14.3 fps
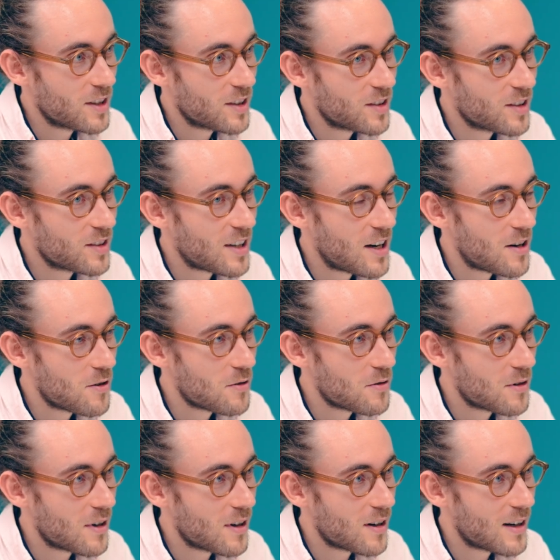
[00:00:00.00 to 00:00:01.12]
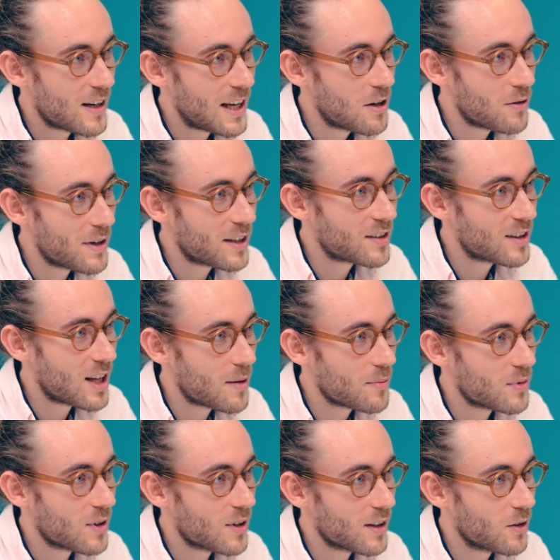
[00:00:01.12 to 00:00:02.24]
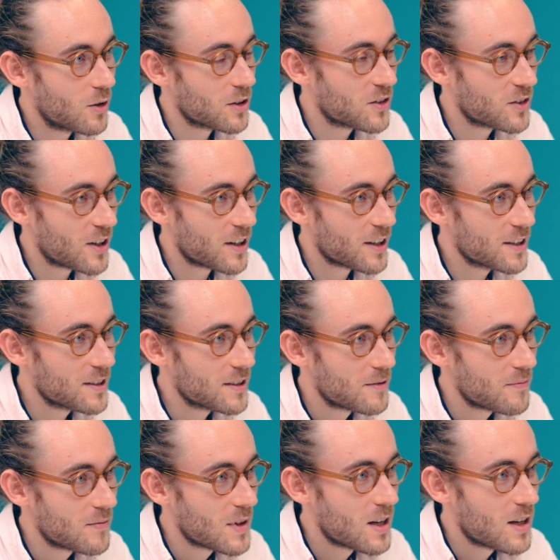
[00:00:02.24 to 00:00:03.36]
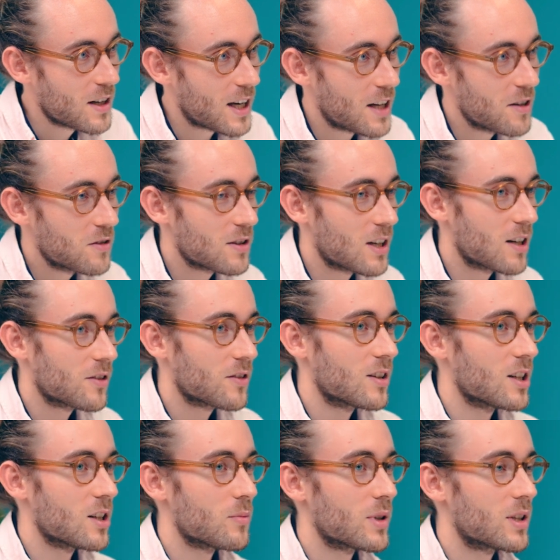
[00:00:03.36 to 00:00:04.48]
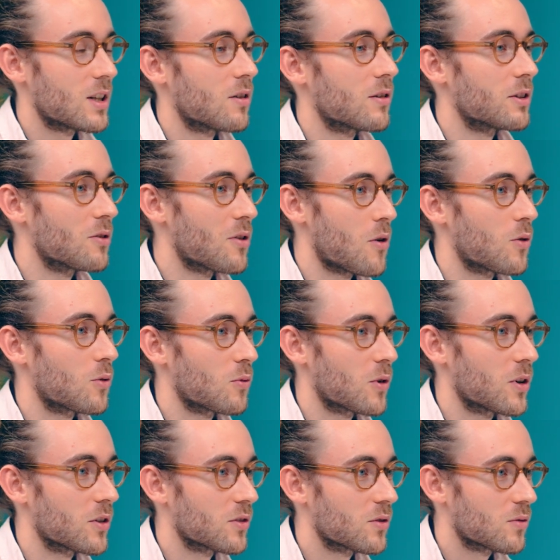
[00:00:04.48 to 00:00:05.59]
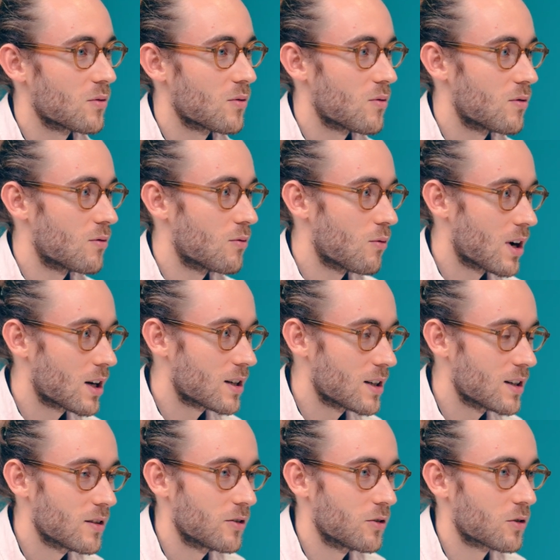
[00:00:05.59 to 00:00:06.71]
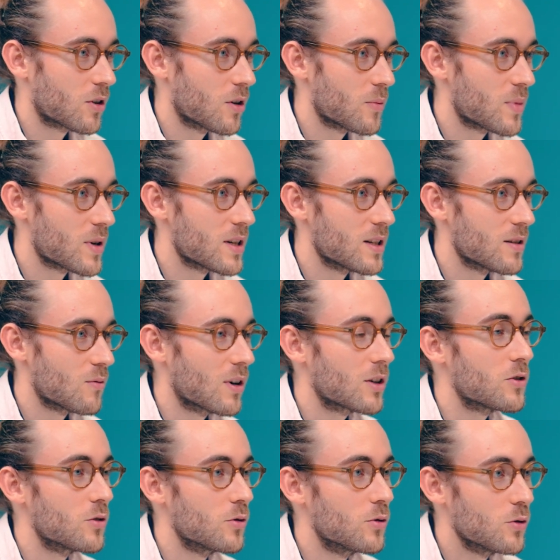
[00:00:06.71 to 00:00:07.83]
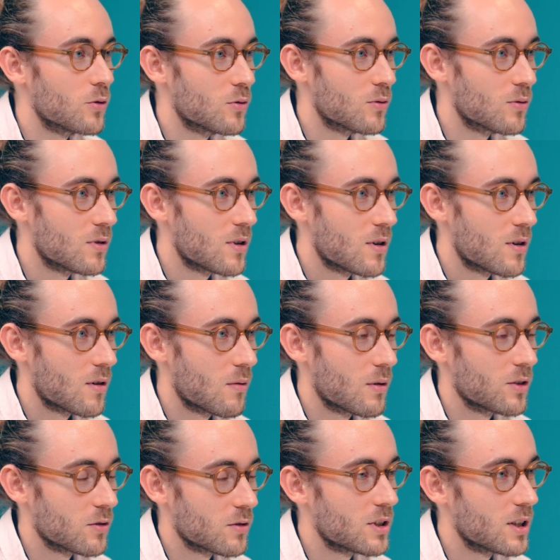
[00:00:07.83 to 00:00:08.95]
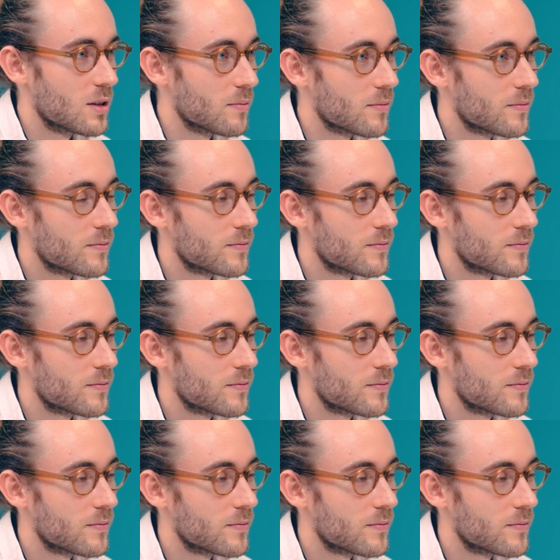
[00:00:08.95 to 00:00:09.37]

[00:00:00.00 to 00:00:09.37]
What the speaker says: This is how Hello X Lab got started. Can you tell us a little bit now in your own words, what is your company? What do you do with your team?